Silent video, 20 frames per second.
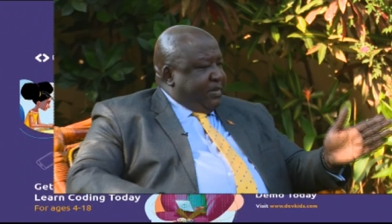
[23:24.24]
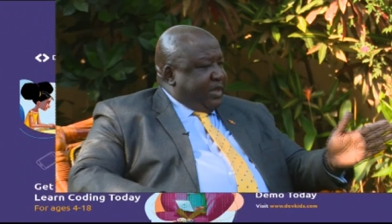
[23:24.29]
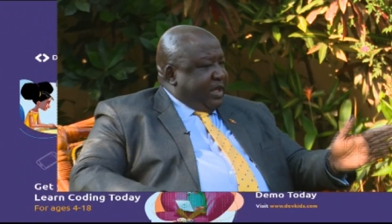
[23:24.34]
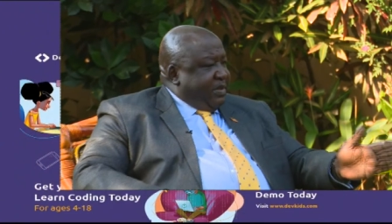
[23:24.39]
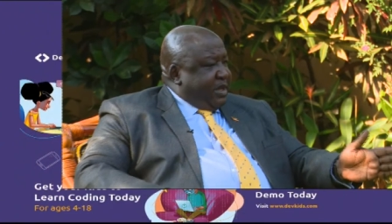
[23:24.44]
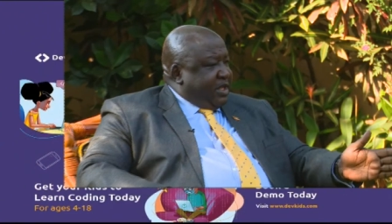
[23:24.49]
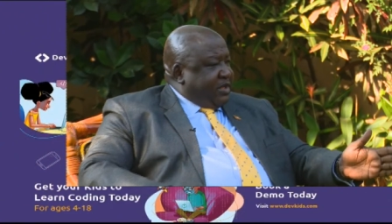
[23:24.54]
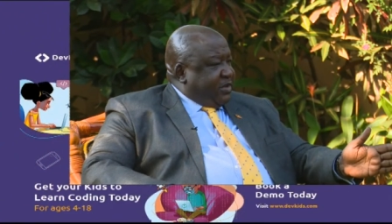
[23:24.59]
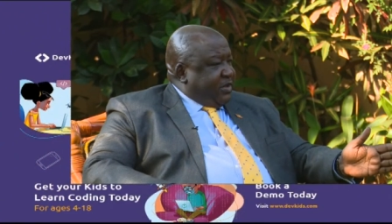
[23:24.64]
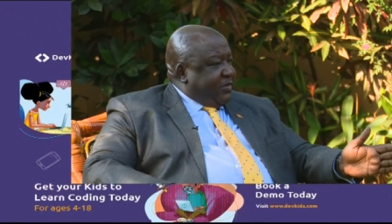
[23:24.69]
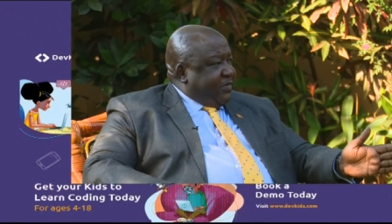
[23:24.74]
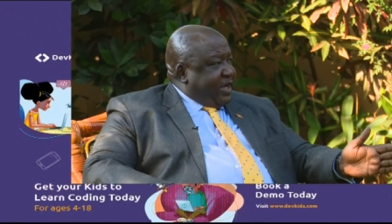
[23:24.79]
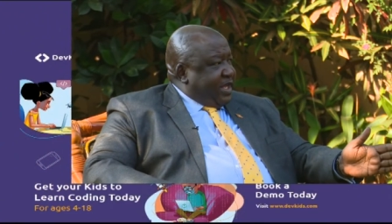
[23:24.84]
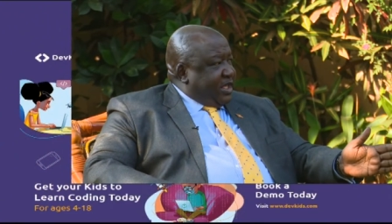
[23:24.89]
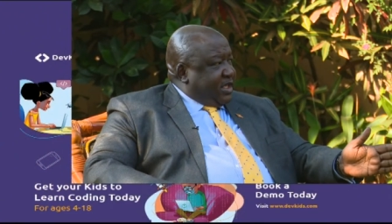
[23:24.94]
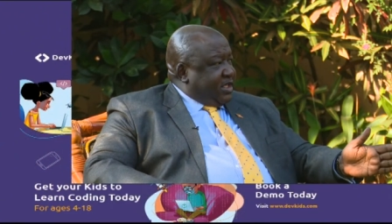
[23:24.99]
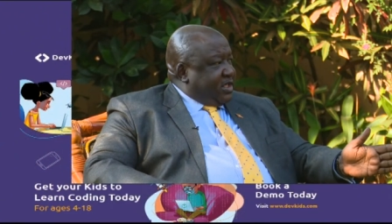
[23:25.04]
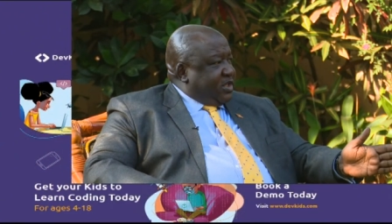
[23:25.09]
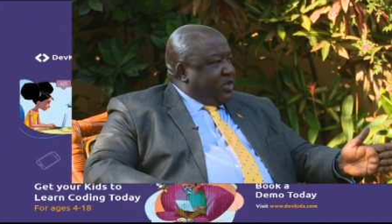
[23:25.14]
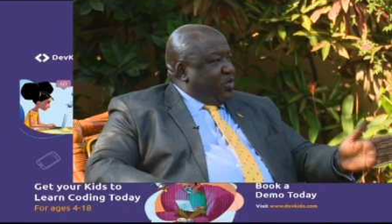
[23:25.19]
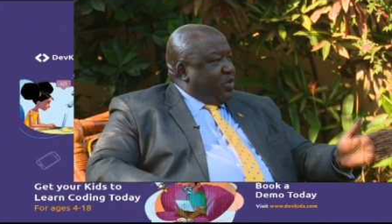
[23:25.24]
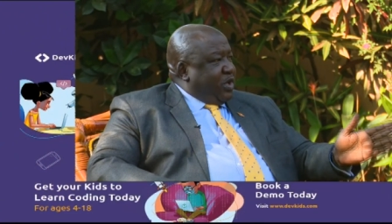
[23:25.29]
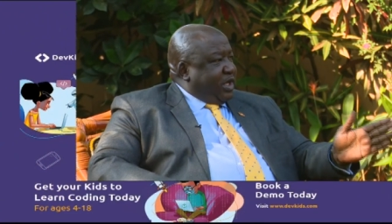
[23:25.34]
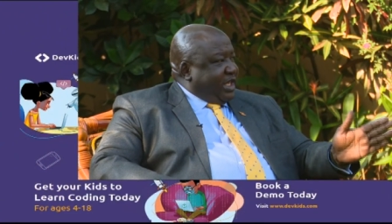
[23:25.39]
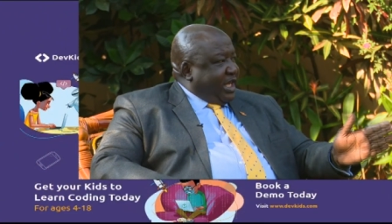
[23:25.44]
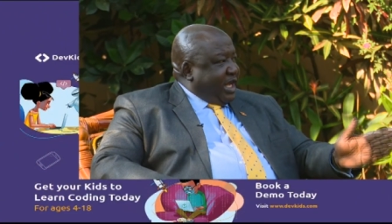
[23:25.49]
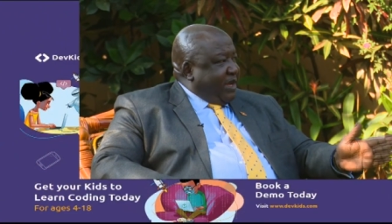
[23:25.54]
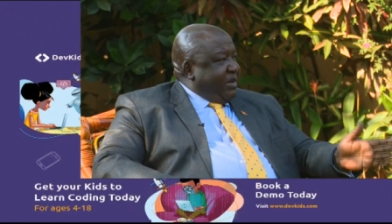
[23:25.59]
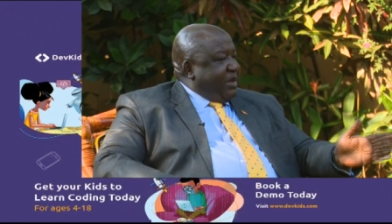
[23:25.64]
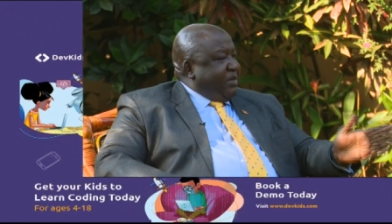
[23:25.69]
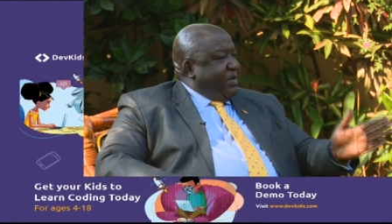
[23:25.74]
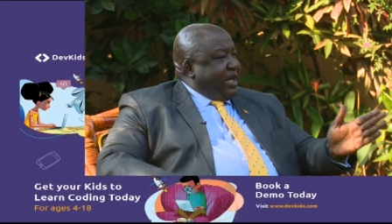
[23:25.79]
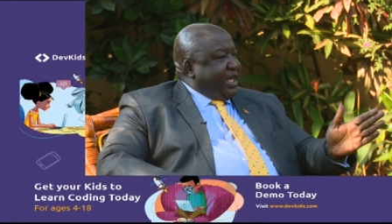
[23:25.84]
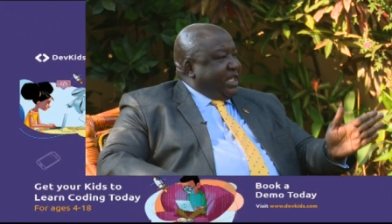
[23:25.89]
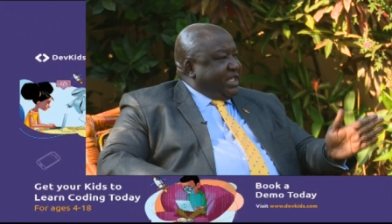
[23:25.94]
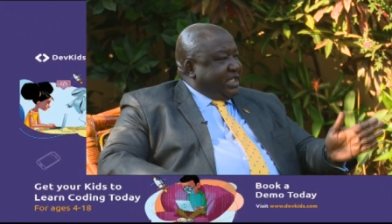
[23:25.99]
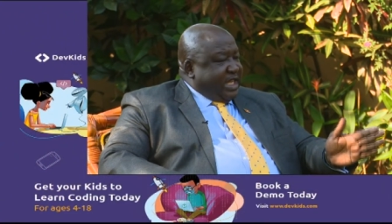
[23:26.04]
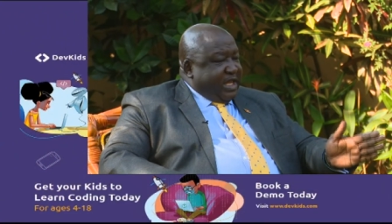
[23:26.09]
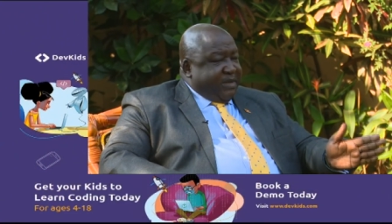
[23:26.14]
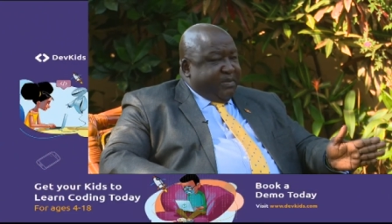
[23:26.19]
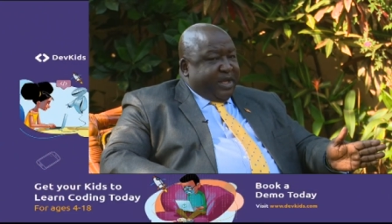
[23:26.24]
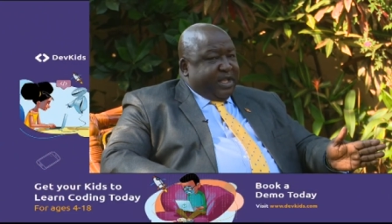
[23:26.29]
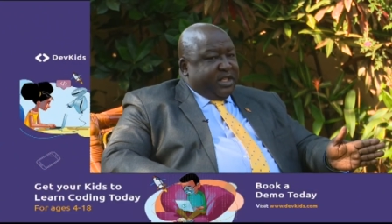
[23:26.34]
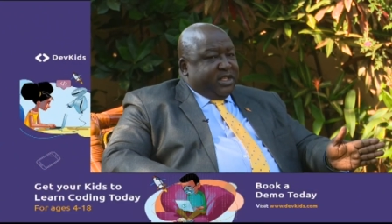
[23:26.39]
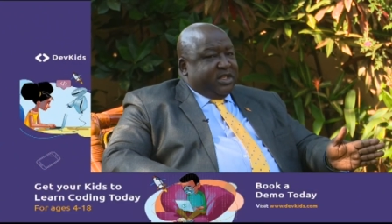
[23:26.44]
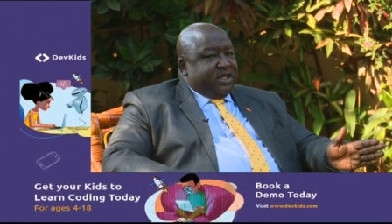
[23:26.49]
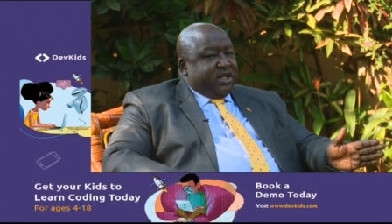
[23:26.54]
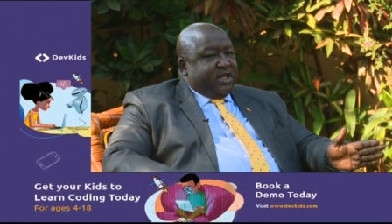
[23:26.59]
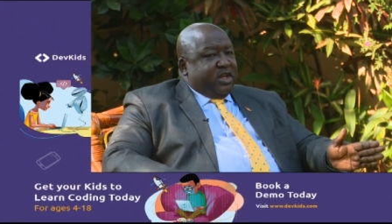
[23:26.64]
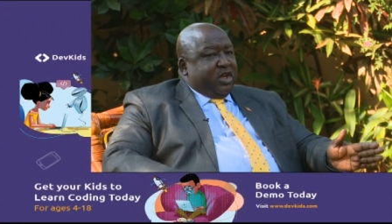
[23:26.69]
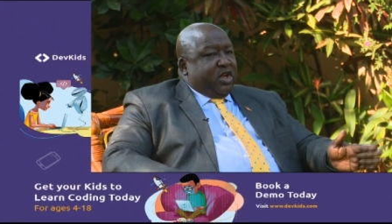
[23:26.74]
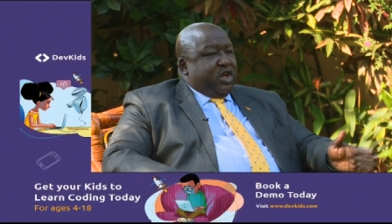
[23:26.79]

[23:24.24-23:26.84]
the Minister of Defense will come and make a statement